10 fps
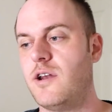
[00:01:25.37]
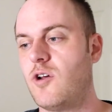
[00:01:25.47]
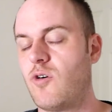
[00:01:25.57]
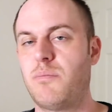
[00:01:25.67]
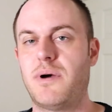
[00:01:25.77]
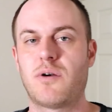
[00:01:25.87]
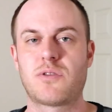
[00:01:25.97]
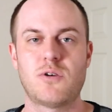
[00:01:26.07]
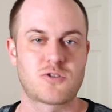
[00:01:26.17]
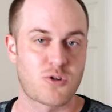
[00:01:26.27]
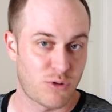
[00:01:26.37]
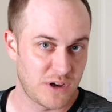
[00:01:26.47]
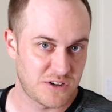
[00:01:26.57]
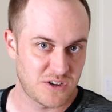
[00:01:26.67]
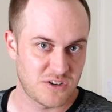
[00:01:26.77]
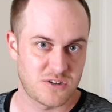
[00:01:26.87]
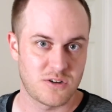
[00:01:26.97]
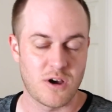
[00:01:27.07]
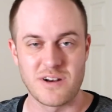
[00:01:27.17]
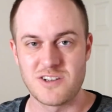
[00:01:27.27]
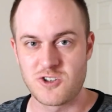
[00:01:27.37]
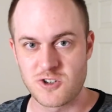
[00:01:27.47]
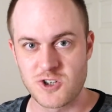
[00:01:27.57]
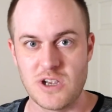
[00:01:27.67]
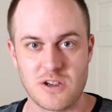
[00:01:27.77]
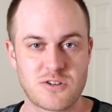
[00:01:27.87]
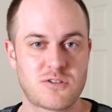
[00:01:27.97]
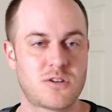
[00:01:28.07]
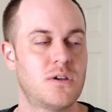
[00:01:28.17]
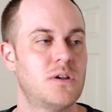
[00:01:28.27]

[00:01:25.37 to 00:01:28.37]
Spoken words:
know about those creases on his cheeks.